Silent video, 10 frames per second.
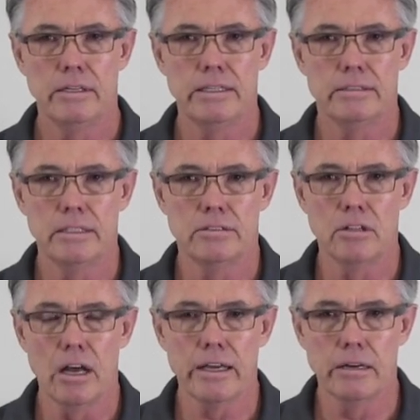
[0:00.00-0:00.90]
it's
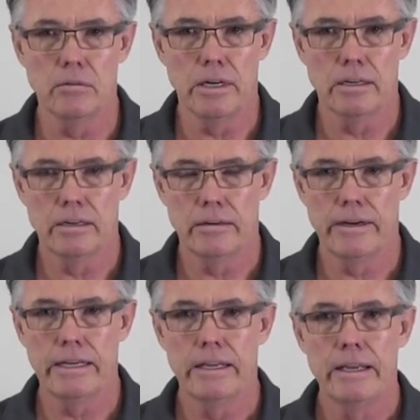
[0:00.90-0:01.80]
not going to work. All
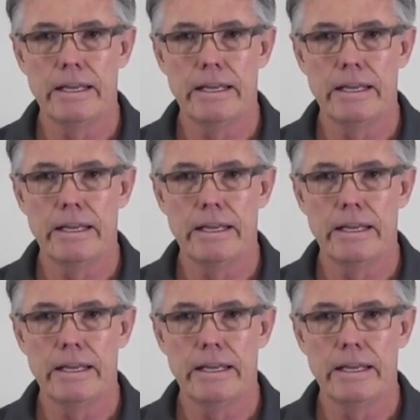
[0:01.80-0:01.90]
right,